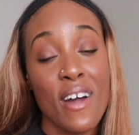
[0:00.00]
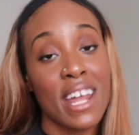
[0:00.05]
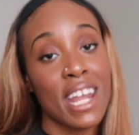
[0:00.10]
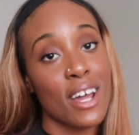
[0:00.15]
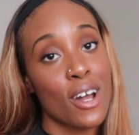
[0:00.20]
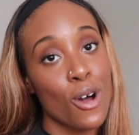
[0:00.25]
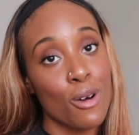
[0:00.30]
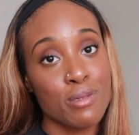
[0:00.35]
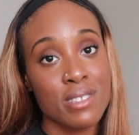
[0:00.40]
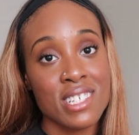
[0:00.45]
and
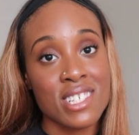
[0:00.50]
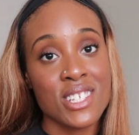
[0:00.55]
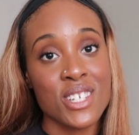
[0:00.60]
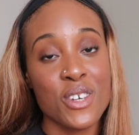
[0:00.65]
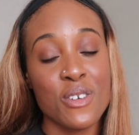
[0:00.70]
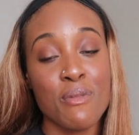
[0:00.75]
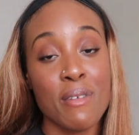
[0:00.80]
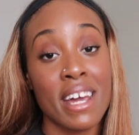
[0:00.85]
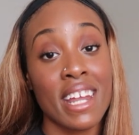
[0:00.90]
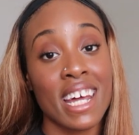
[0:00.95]
I hope to
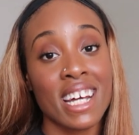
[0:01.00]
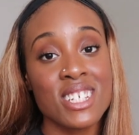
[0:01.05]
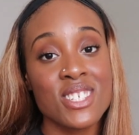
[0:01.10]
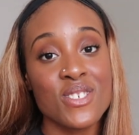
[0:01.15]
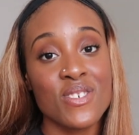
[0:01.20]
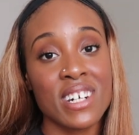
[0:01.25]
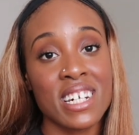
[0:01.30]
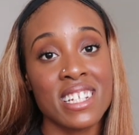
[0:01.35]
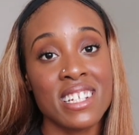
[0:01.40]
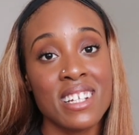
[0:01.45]
see you in my
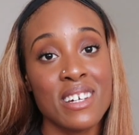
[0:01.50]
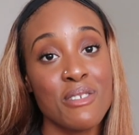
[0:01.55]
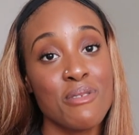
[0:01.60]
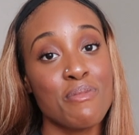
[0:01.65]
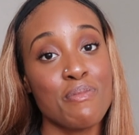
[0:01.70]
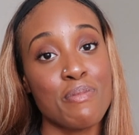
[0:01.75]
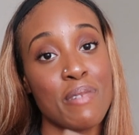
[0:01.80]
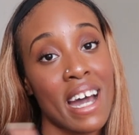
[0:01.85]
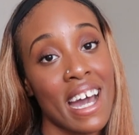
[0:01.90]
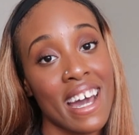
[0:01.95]
next
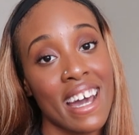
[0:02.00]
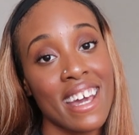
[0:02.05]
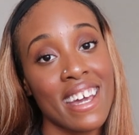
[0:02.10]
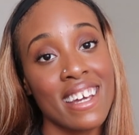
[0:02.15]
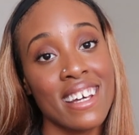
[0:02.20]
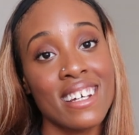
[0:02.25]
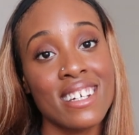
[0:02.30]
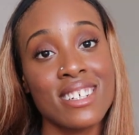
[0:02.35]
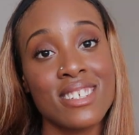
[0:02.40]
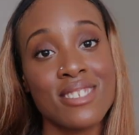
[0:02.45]
one. Bye!